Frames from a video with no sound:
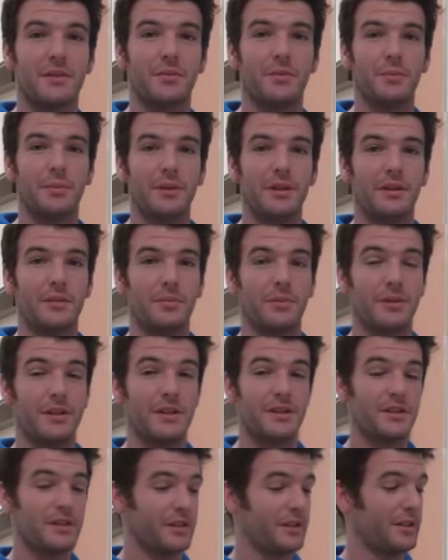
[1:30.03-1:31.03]
step will be to
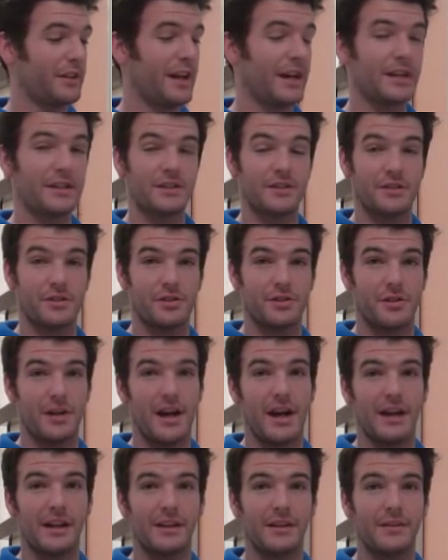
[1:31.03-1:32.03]
place and attach the
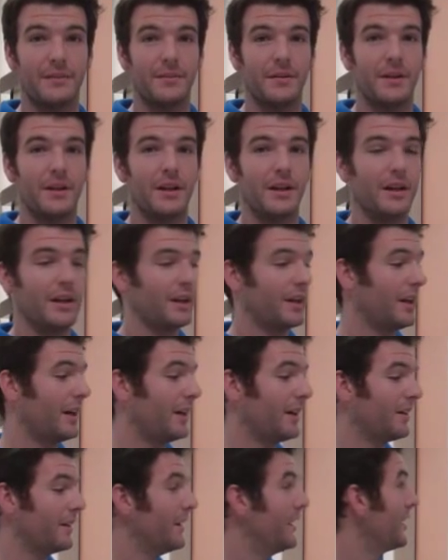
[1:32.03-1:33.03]
track.
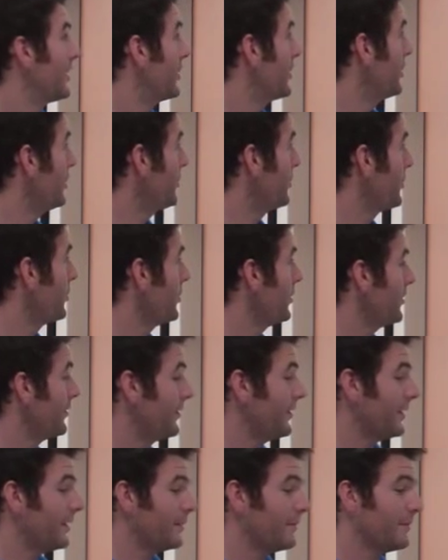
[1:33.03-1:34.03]
Now, a good rule
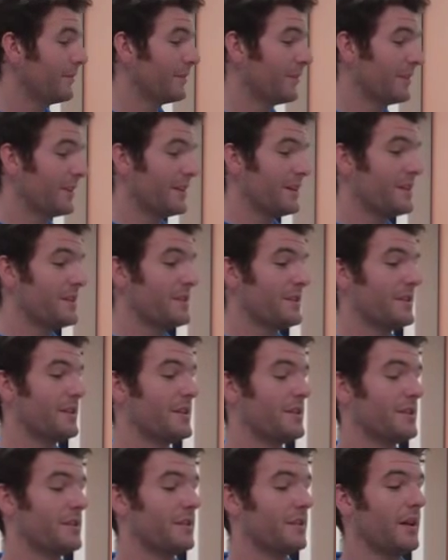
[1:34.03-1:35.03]
of thumb for this
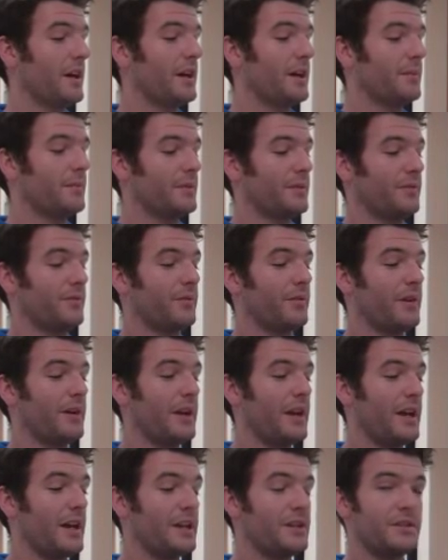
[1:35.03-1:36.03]
is to line up the
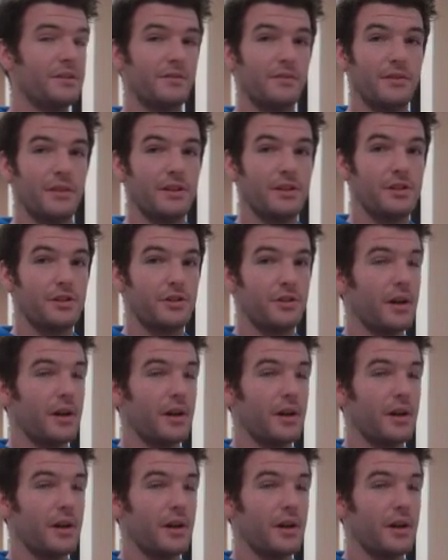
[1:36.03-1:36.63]
front edge of this